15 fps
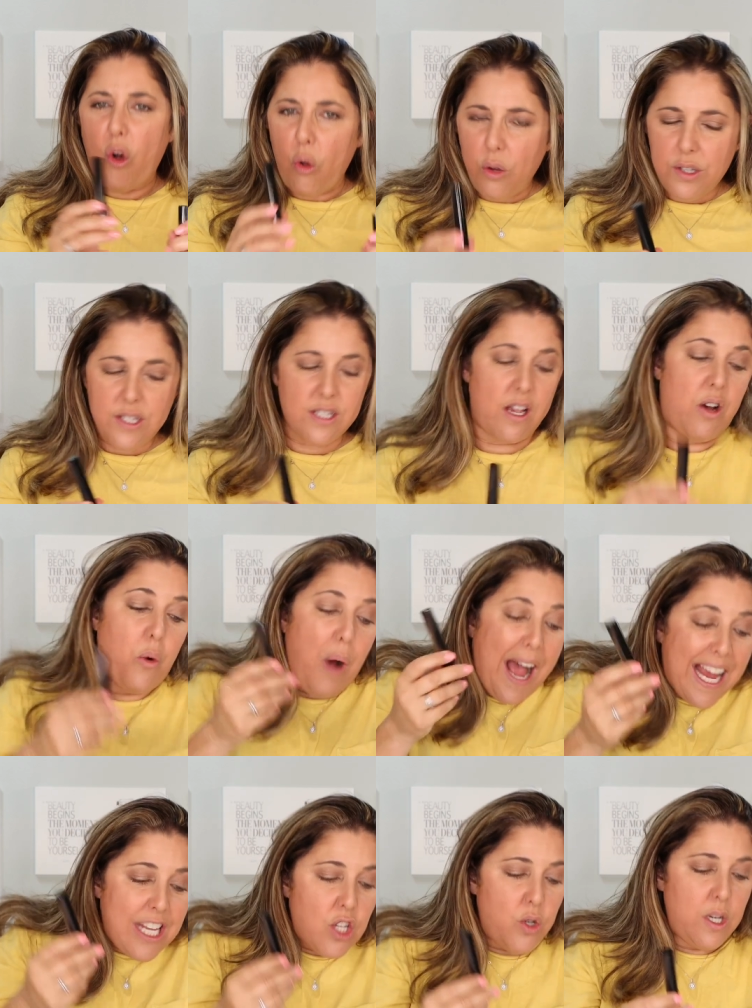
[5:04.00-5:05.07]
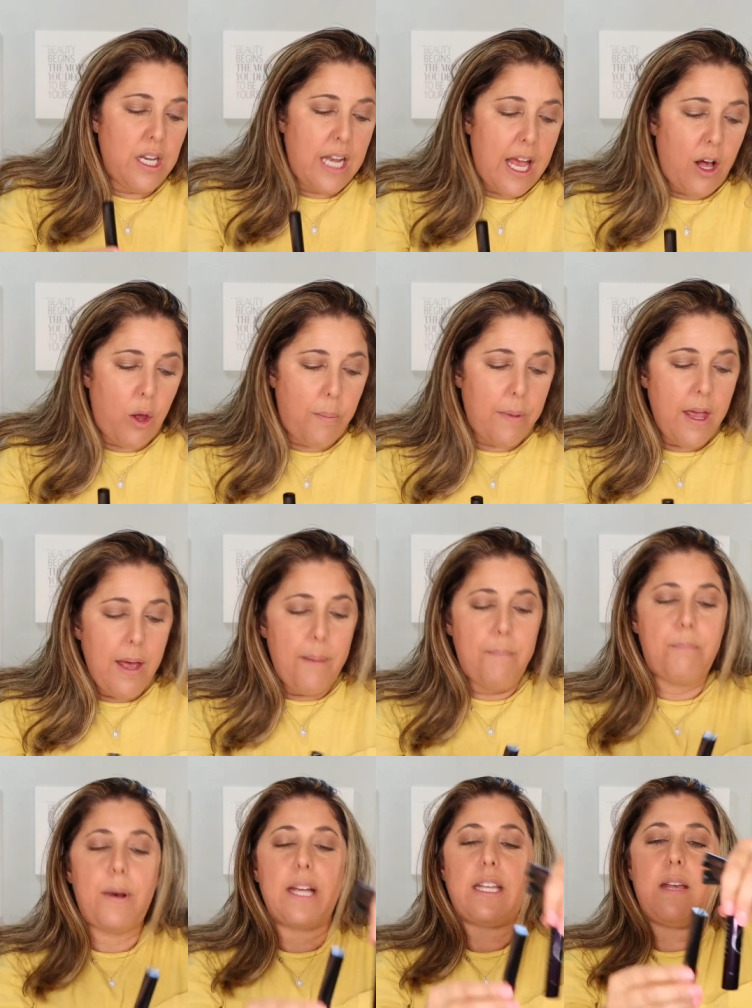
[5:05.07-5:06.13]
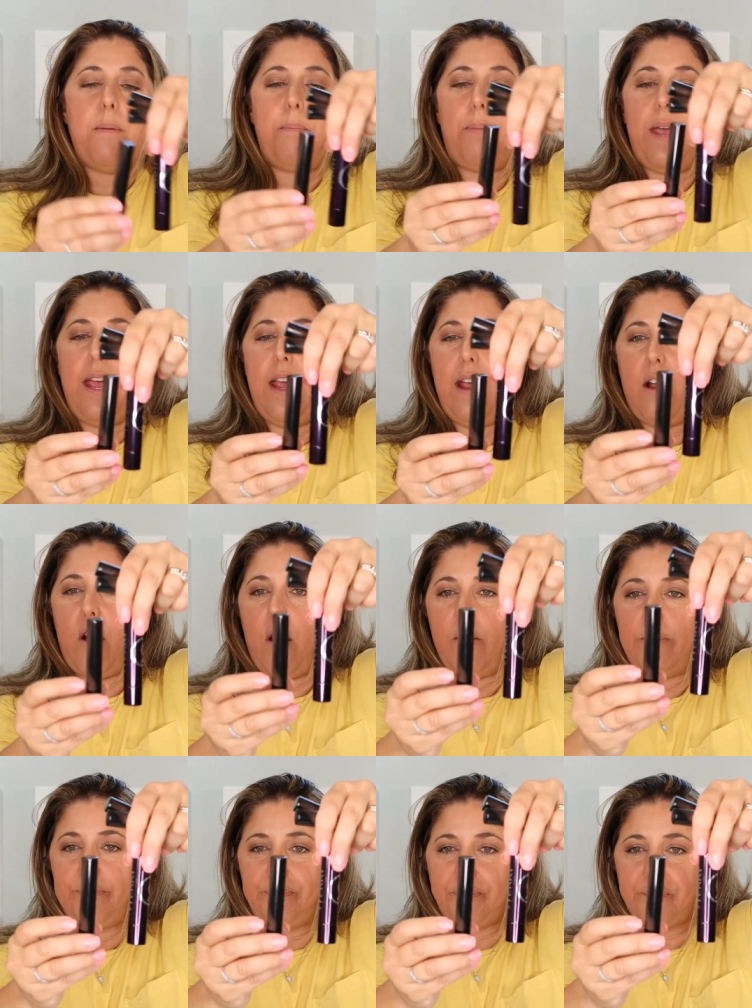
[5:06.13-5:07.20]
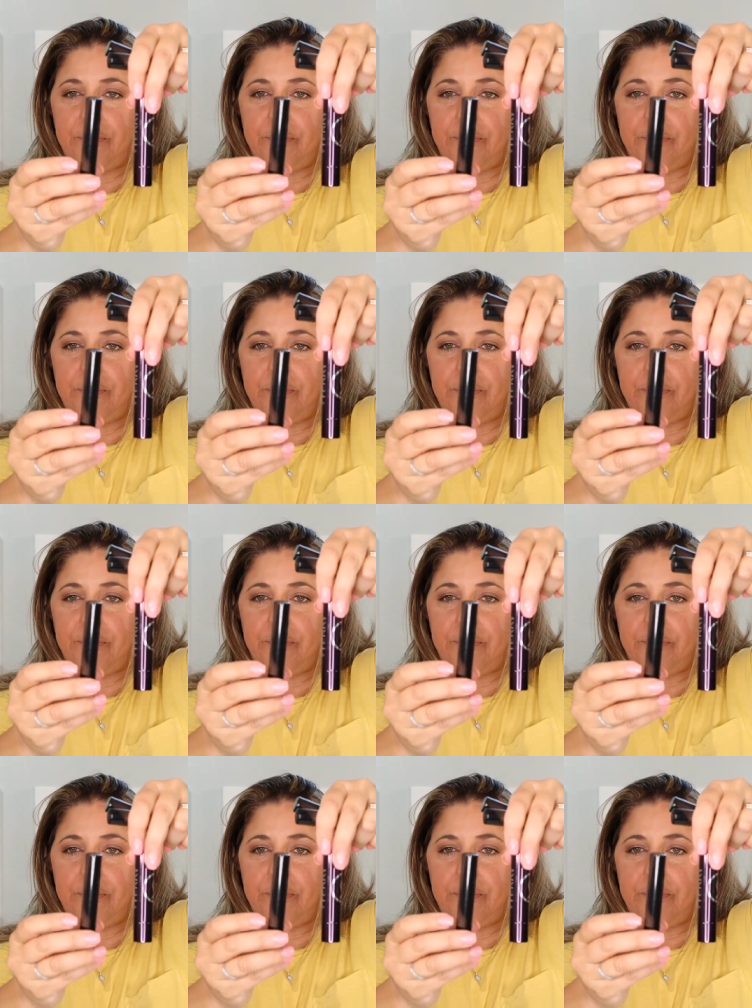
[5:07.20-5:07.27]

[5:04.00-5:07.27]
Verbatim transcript: also, I couldn't help but compare